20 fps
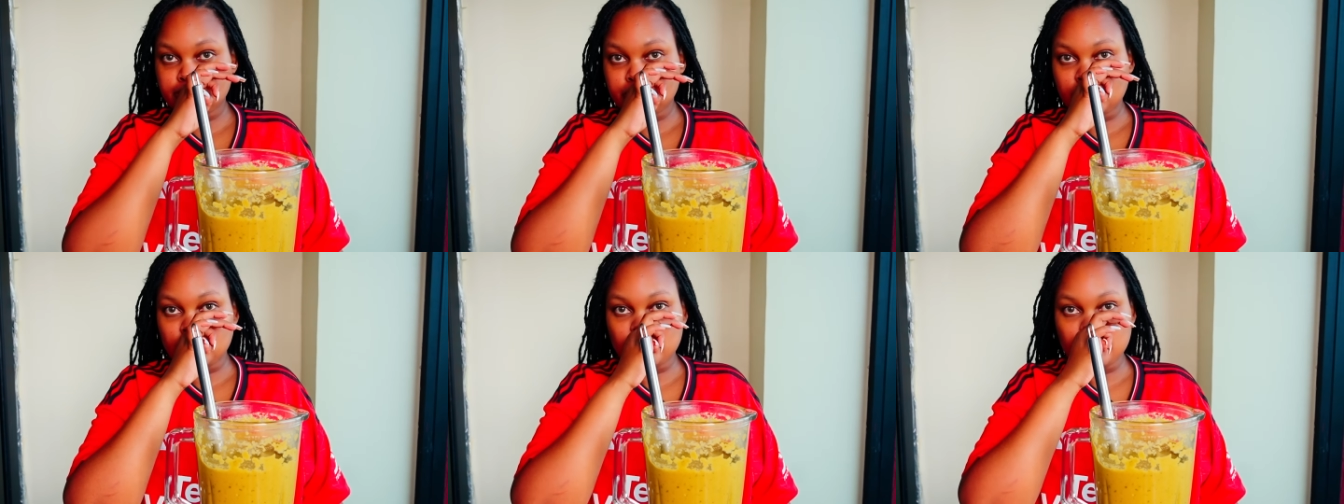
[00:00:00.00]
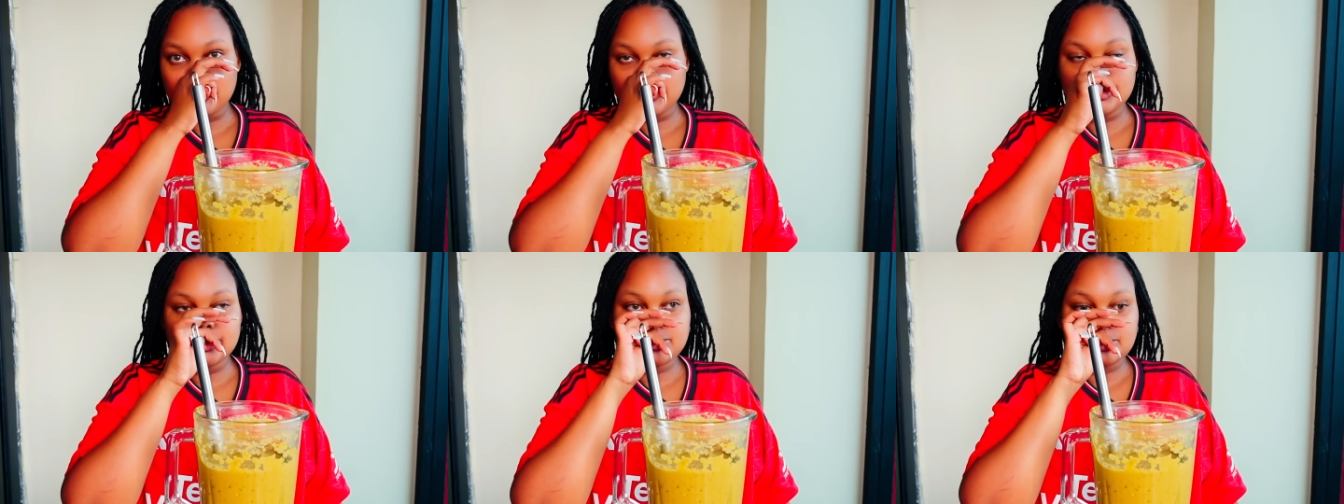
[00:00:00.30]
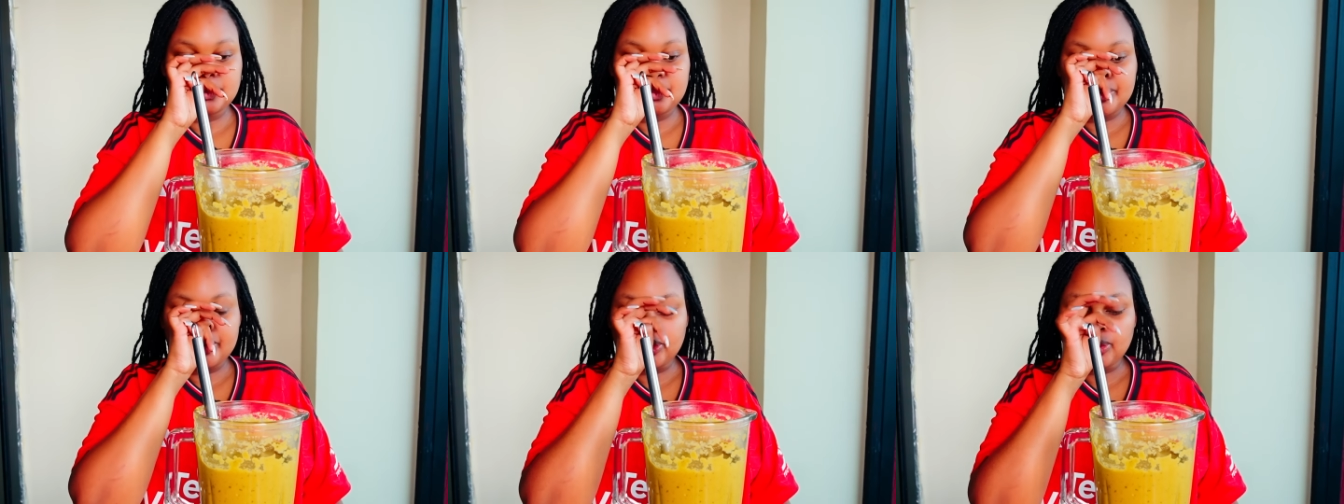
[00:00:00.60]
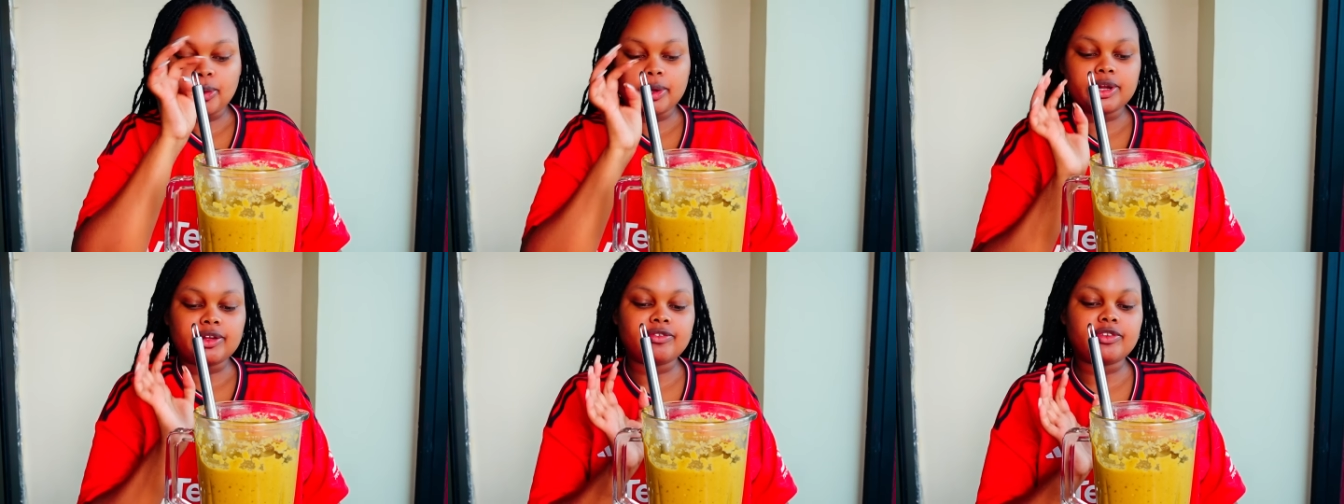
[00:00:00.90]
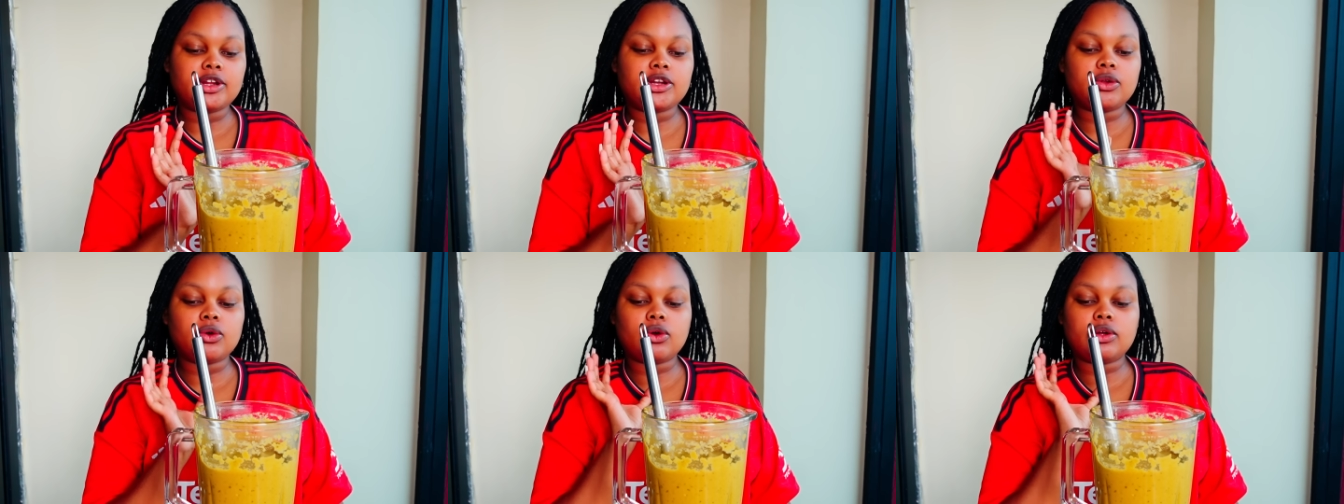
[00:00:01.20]
because we know we're
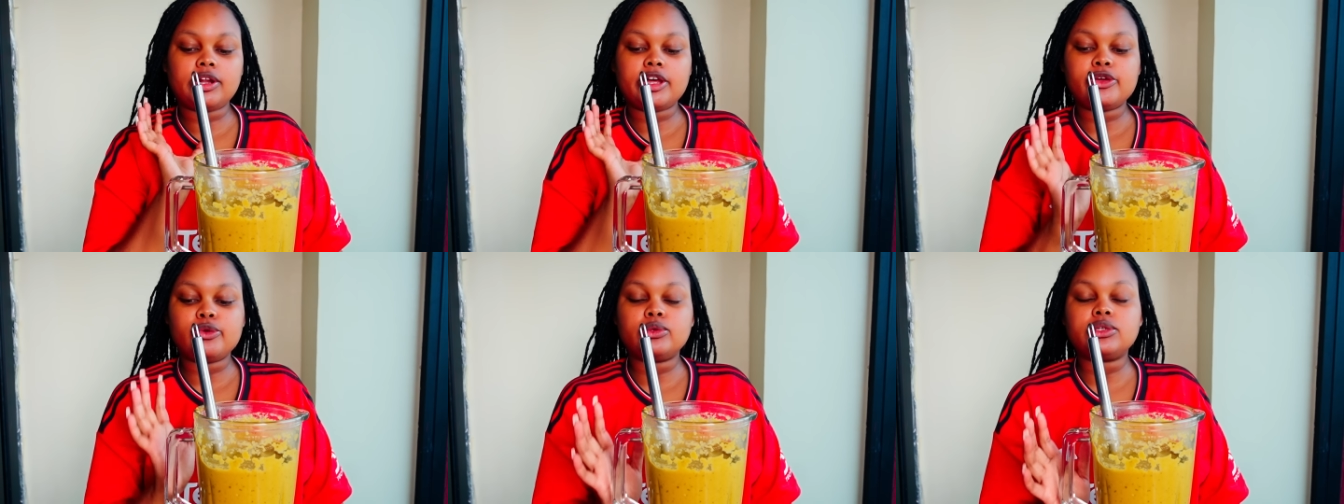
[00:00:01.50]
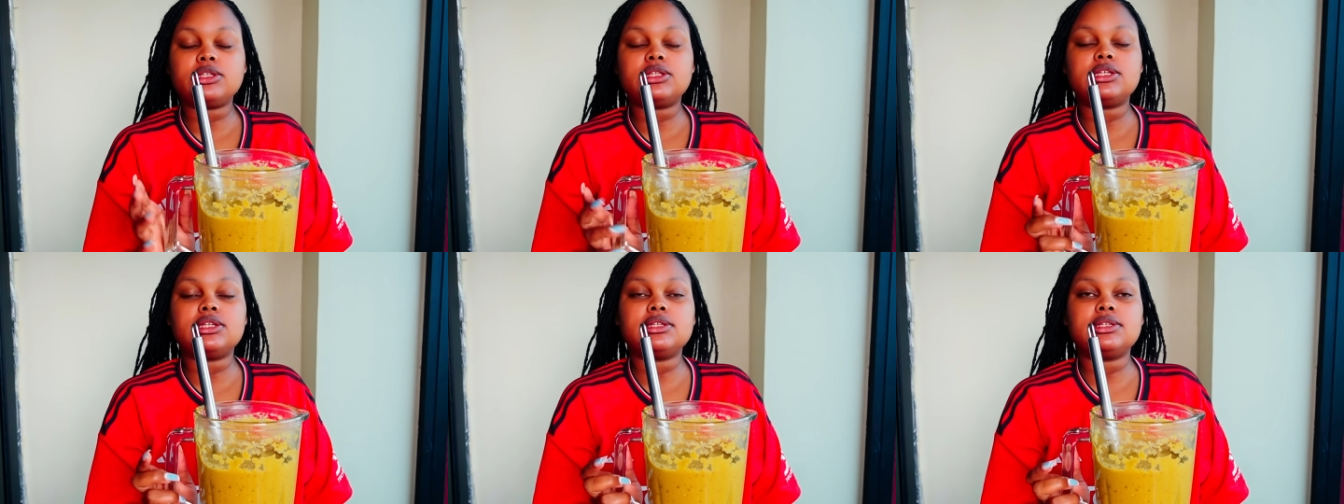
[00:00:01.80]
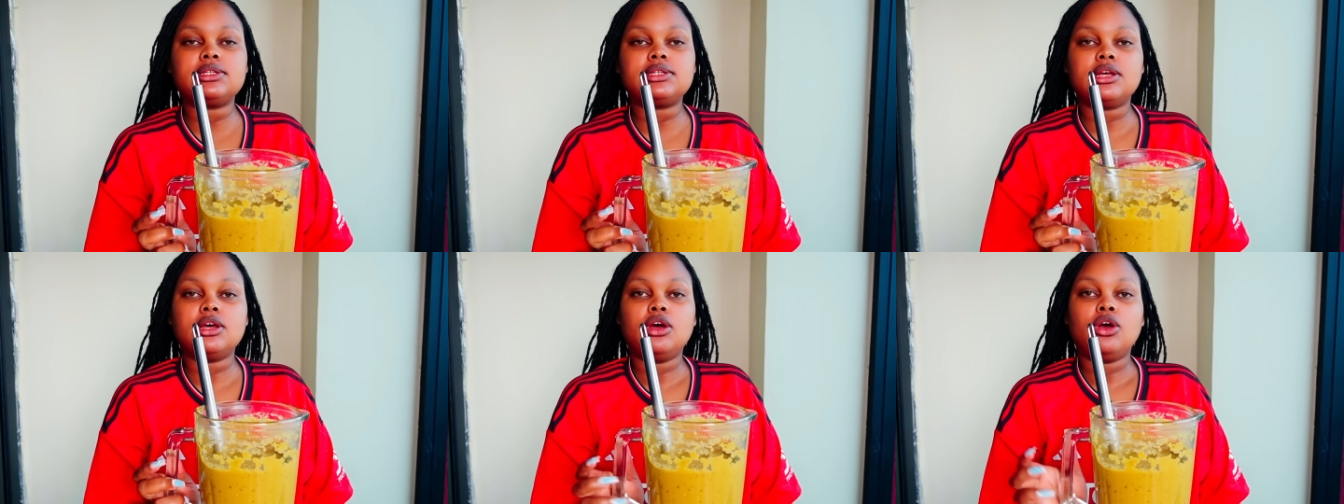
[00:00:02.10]
definitely not gonna use this